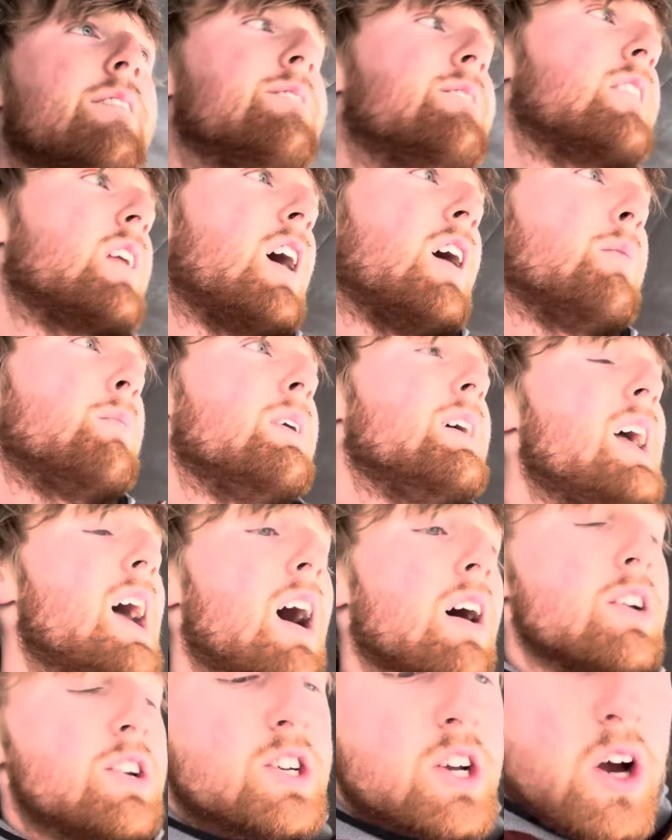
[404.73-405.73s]
But yeah,
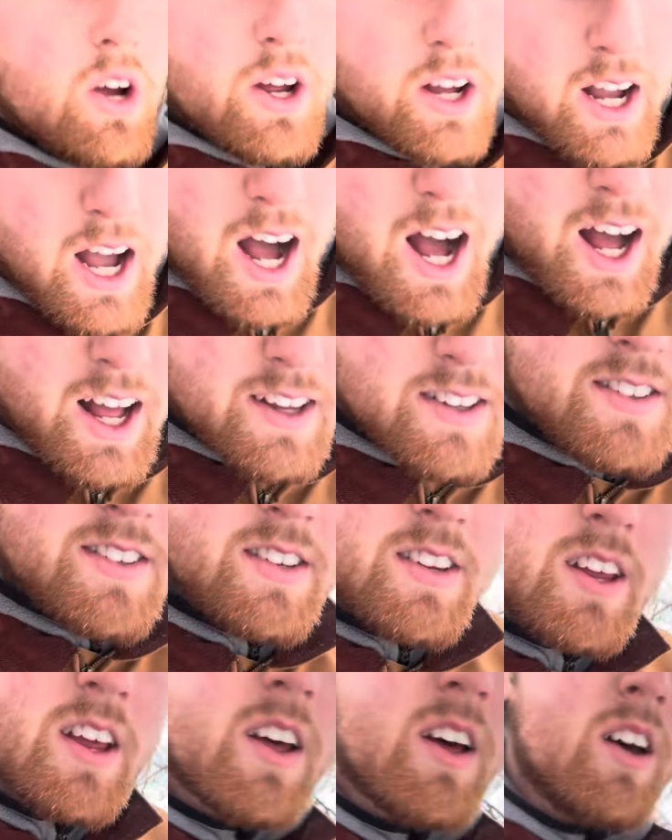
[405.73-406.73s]
I'll show you guys
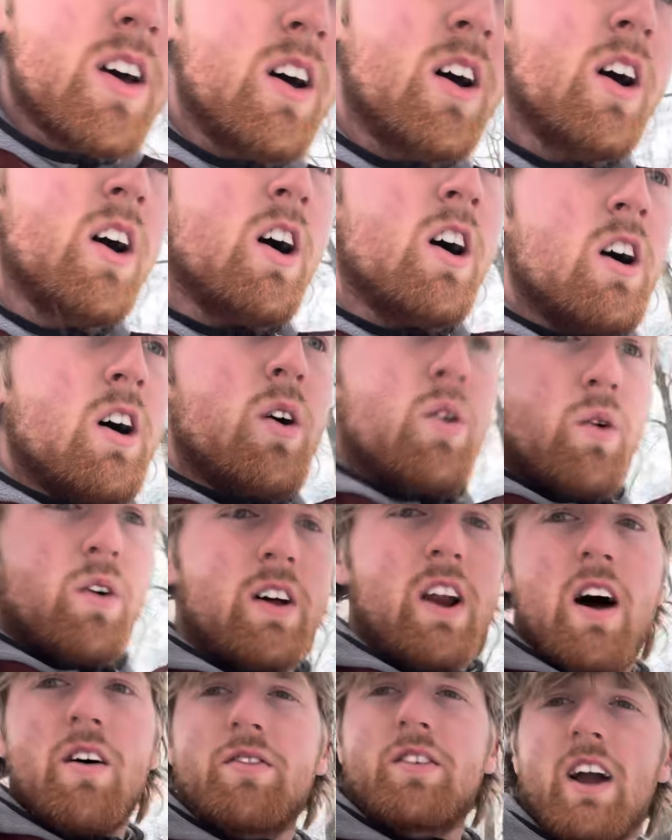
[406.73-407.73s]
what I've